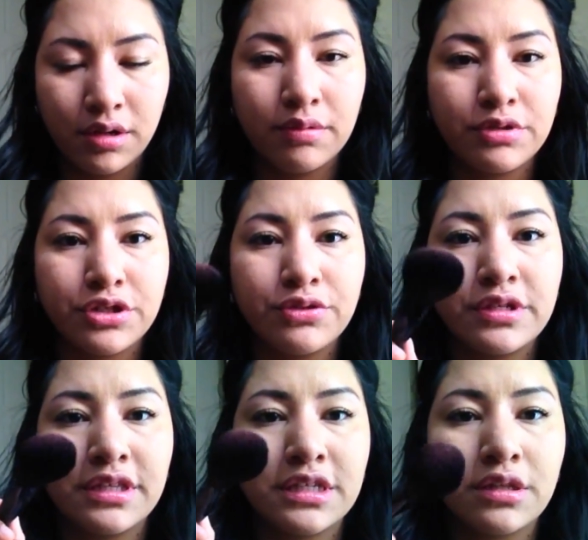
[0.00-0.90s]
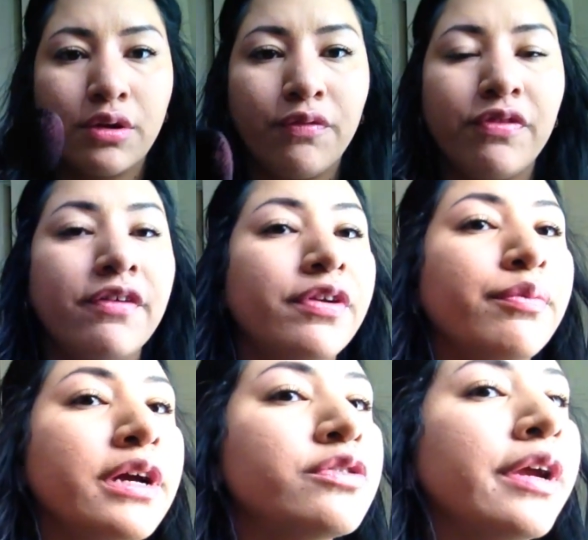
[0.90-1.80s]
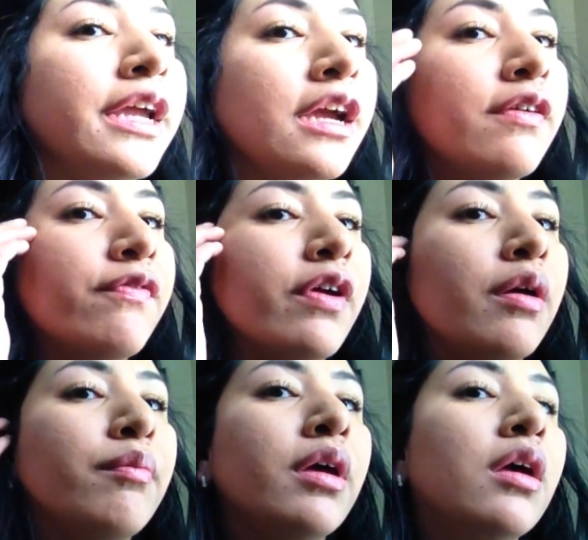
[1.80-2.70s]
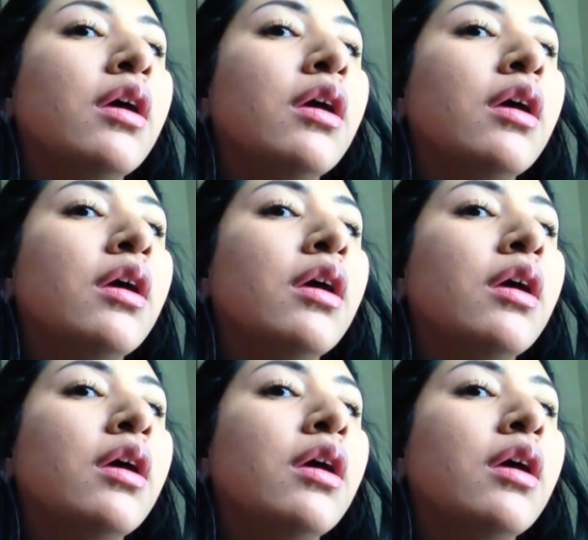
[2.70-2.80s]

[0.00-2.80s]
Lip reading: I'm just using this little fluffy brush right here from